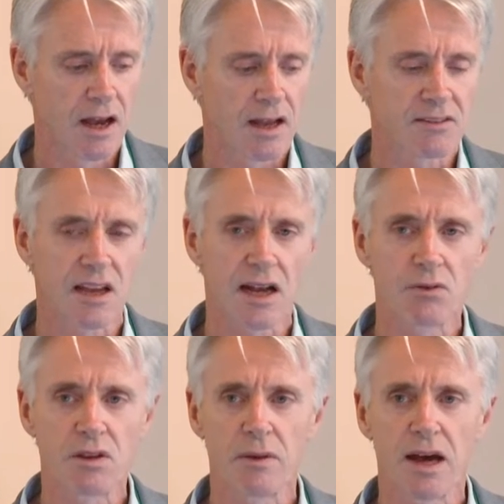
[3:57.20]
And starting
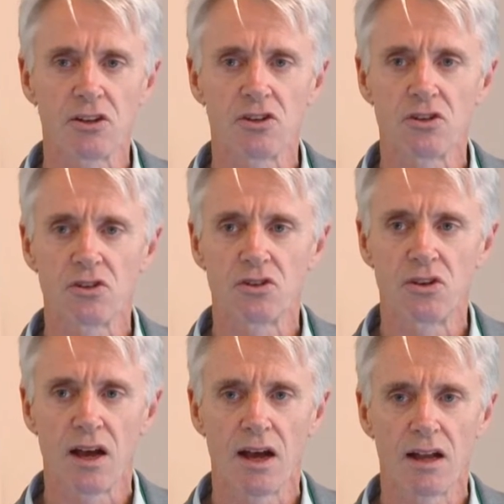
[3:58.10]
with about
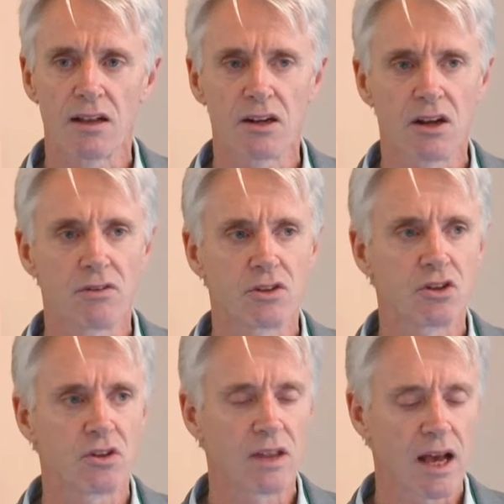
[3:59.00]
a little over
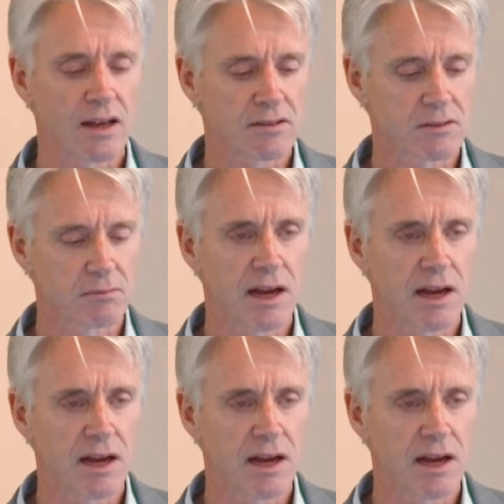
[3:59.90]
2,000